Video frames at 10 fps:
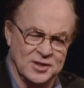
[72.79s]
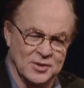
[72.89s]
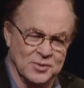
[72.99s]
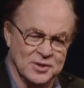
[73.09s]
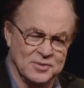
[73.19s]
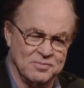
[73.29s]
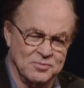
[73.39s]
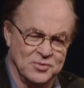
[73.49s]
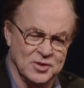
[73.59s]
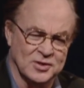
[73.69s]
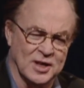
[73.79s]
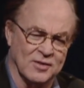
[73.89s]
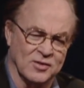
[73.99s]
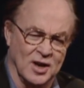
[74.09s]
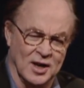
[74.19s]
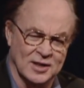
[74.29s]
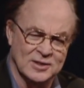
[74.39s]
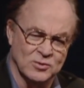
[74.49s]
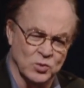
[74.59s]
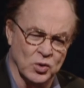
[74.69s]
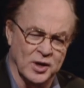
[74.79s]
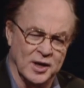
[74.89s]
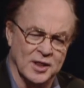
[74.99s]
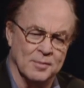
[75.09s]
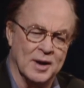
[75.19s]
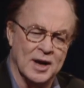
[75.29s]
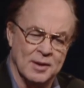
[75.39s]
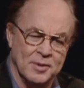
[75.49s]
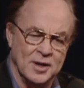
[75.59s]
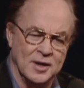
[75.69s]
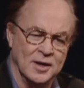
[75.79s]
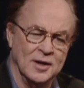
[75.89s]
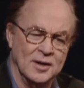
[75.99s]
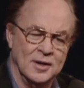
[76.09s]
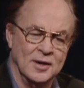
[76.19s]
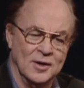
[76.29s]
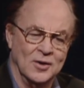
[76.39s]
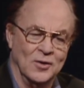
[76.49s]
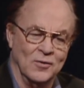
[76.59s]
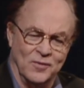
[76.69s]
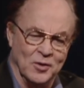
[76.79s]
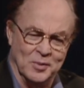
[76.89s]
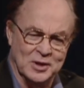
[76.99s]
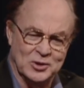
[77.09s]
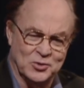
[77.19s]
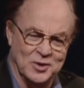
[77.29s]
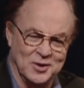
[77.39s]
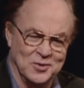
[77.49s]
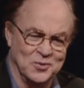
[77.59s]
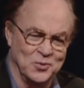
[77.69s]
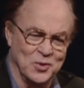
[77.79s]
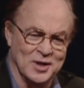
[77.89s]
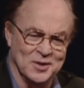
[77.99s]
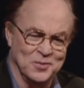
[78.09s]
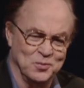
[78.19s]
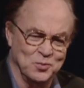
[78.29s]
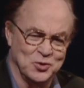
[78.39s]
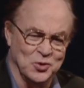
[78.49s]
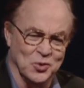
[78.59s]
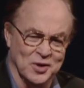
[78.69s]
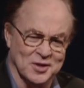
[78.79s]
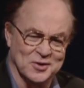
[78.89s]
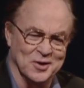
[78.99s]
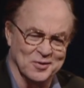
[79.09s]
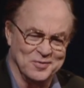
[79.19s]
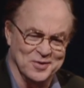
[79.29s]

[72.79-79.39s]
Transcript: I was just out of college. I was working in the Miami film industry. Quite a story itself.